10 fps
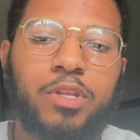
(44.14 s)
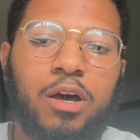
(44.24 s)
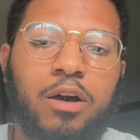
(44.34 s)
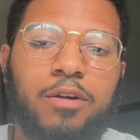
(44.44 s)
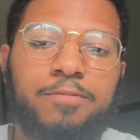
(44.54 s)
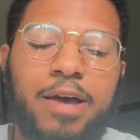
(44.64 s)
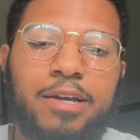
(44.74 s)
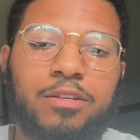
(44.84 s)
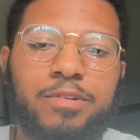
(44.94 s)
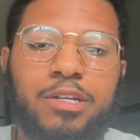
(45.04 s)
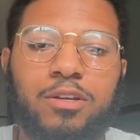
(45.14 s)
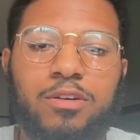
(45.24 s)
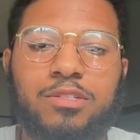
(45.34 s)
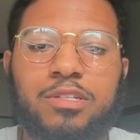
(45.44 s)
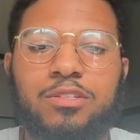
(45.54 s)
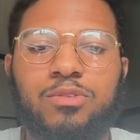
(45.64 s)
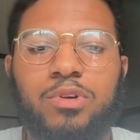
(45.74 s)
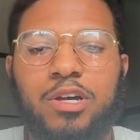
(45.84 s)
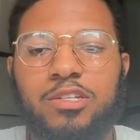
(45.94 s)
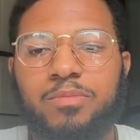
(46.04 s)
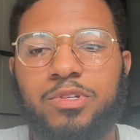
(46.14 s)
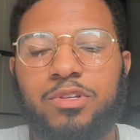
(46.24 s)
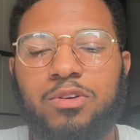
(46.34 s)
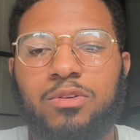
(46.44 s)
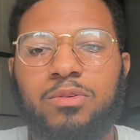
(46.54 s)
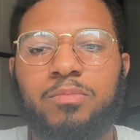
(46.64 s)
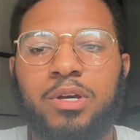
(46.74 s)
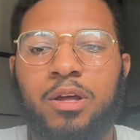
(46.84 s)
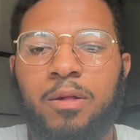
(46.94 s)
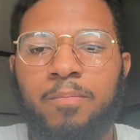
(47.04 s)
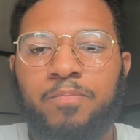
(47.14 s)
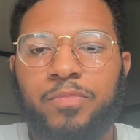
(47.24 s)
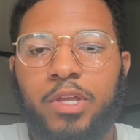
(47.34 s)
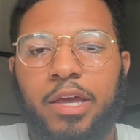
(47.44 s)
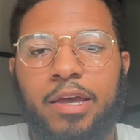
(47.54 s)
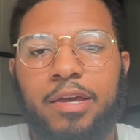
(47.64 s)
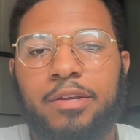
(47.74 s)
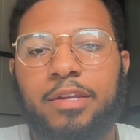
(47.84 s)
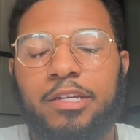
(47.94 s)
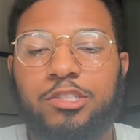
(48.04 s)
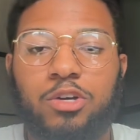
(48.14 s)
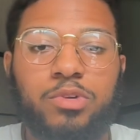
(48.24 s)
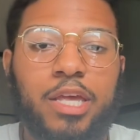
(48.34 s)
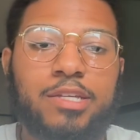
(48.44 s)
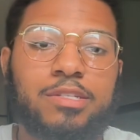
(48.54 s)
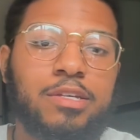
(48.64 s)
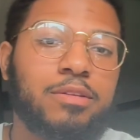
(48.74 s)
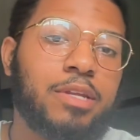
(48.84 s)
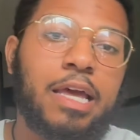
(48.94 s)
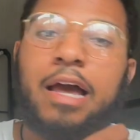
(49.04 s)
factory in Austin to a customer's home, and they showcased it.